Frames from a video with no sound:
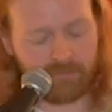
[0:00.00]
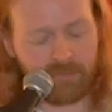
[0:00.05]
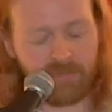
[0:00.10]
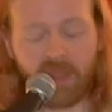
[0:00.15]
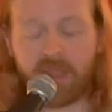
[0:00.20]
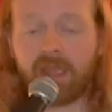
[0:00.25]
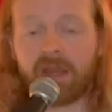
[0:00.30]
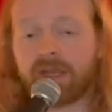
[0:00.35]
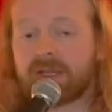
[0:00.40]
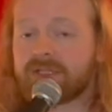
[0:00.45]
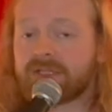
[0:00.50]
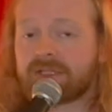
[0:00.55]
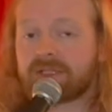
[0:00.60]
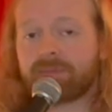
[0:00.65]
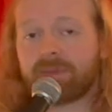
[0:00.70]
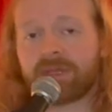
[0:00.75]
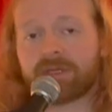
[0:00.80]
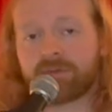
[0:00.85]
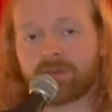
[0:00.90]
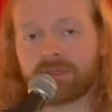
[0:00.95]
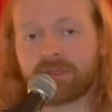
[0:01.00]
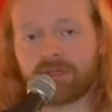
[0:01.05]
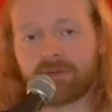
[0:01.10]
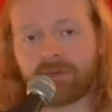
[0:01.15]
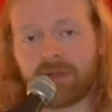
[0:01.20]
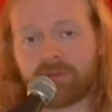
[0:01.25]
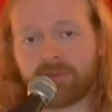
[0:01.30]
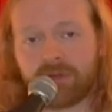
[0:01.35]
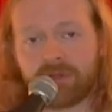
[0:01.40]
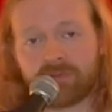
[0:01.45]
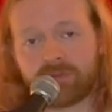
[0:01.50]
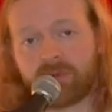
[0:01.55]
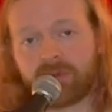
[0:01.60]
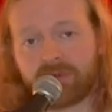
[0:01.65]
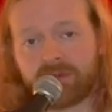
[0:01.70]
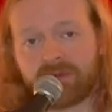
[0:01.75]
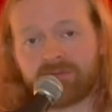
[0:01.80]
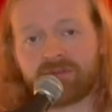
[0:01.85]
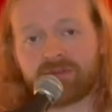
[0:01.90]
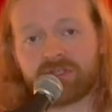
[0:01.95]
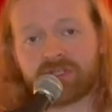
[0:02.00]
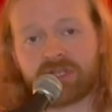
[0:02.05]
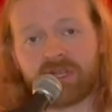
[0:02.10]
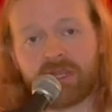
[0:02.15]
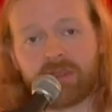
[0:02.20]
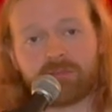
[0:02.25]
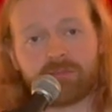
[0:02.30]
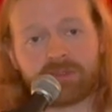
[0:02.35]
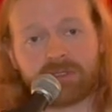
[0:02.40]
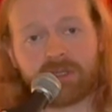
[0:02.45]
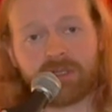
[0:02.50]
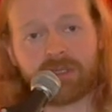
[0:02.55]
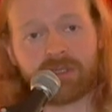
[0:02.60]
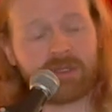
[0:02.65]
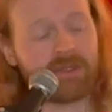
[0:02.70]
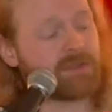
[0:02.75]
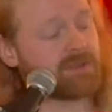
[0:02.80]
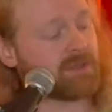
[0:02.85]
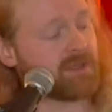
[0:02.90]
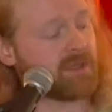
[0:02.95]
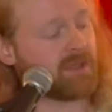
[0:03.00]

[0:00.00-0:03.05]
and this is the best way to remember as well, the different shapes, is